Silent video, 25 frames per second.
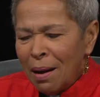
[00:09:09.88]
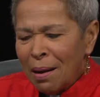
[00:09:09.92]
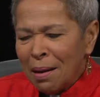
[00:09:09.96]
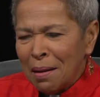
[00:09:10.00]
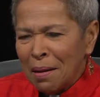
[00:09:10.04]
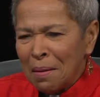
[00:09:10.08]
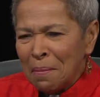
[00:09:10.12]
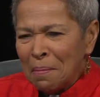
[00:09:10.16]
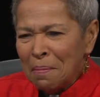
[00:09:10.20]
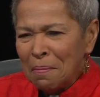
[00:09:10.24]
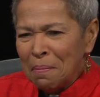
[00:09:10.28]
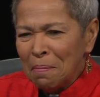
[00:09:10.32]

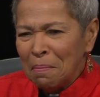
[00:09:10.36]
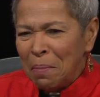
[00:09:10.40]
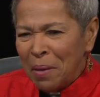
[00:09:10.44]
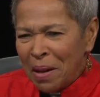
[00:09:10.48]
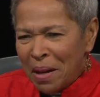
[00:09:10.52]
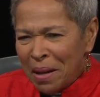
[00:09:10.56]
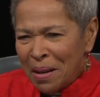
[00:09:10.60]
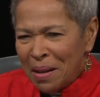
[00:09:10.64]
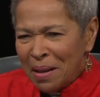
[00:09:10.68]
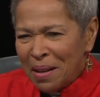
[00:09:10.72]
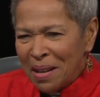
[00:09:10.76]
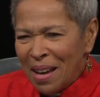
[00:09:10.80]
Um,
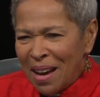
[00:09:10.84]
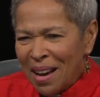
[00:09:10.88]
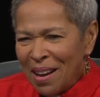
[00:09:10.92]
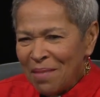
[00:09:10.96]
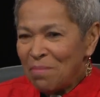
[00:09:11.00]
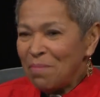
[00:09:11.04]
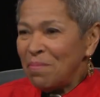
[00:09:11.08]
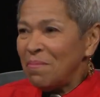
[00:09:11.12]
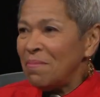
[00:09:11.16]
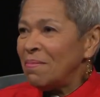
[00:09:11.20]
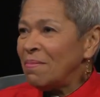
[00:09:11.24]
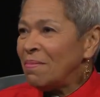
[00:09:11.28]
but
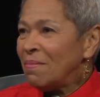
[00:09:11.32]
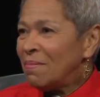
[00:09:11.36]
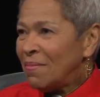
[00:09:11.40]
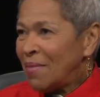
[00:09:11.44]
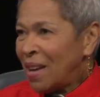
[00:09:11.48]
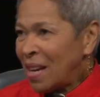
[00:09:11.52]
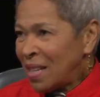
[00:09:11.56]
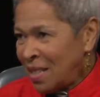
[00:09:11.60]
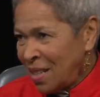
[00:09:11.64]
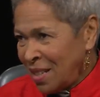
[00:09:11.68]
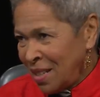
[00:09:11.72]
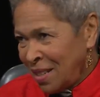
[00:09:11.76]

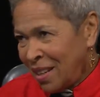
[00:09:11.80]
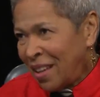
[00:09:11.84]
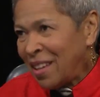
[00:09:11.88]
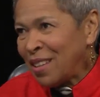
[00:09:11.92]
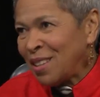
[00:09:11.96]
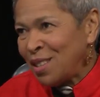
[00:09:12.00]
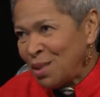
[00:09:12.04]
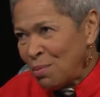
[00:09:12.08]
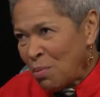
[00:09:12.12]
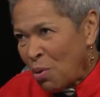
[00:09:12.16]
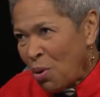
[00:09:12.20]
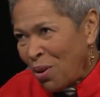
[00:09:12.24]
I did
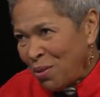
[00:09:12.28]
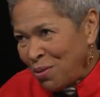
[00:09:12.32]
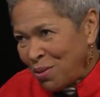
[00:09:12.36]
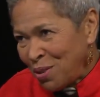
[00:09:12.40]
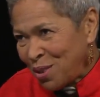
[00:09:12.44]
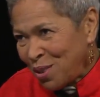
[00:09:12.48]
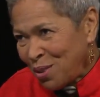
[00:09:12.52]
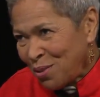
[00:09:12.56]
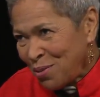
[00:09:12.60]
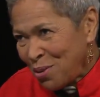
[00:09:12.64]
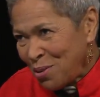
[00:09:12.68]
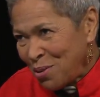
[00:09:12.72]
get some
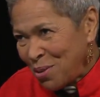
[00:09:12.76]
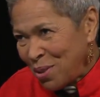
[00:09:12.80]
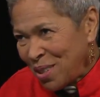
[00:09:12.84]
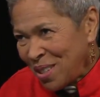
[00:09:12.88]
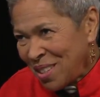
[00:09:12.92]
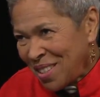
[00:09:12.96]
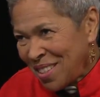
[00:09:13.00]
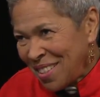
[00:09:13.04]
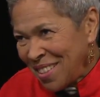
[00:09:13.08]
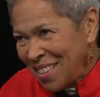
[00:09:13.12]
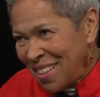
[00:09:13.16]
offers, of course.